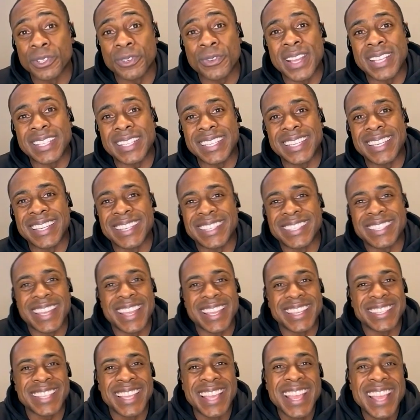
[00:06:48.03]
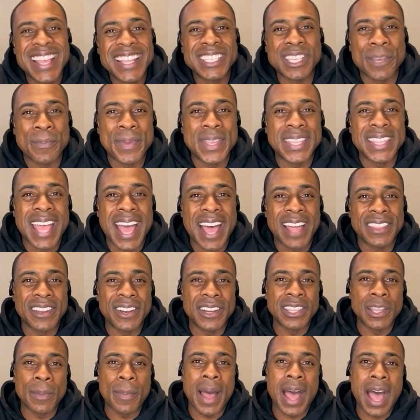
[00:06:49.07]
It was great to get a chance to be down
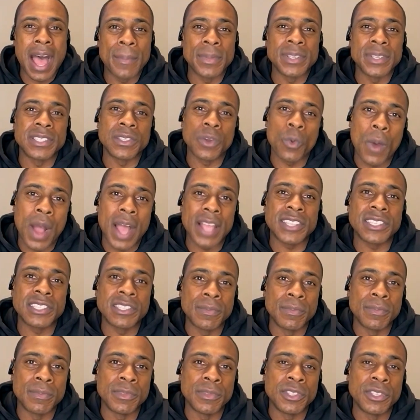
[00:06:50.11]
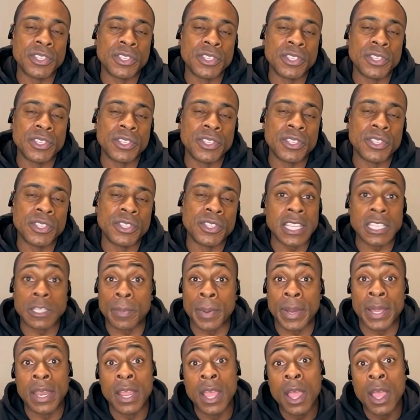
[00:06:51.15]
there in the Bahamas to watch them do great things.